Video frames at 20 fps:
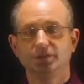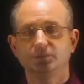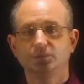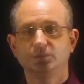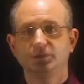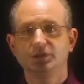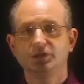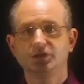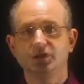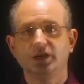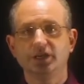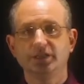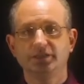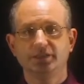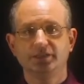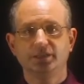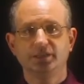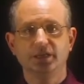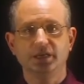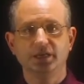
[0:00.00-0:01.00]
we saw
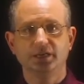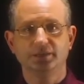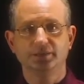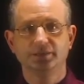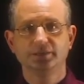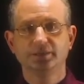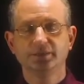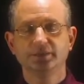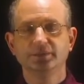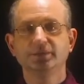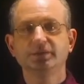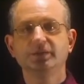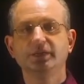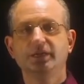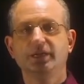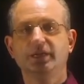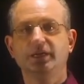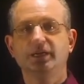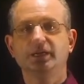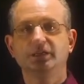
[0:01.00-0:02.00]
the
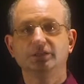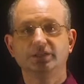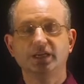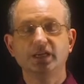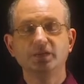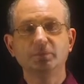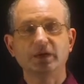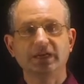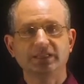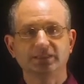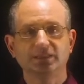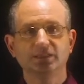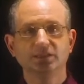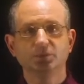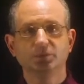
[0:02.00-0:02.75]
Haldane model,